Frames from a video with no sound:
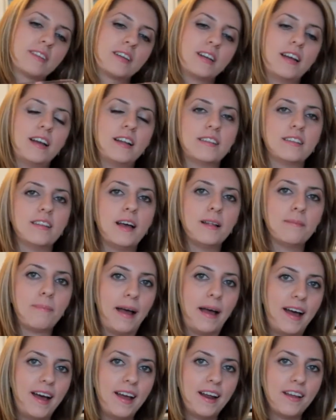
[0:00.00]
it's not
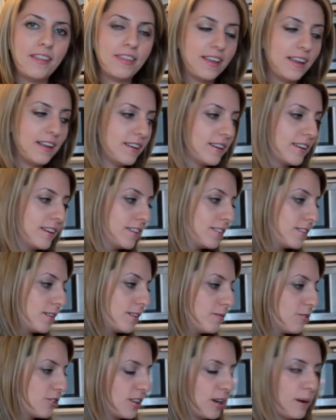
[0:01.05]
bad, I think. So I'm
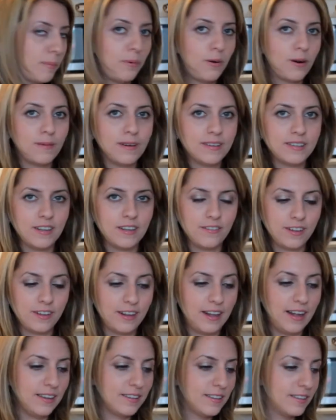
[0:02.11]
just gonna pour myself a
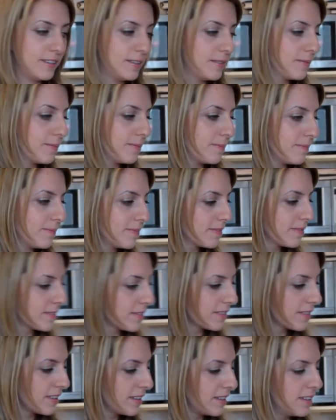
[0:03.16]
glass
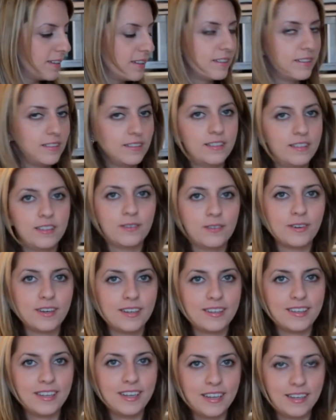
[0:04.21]
and see what
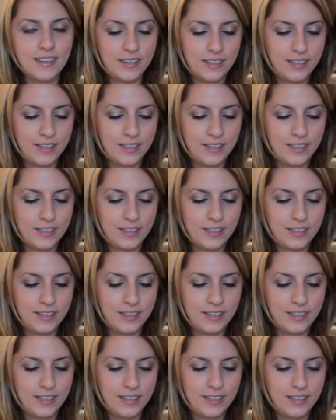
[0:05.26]
it's like.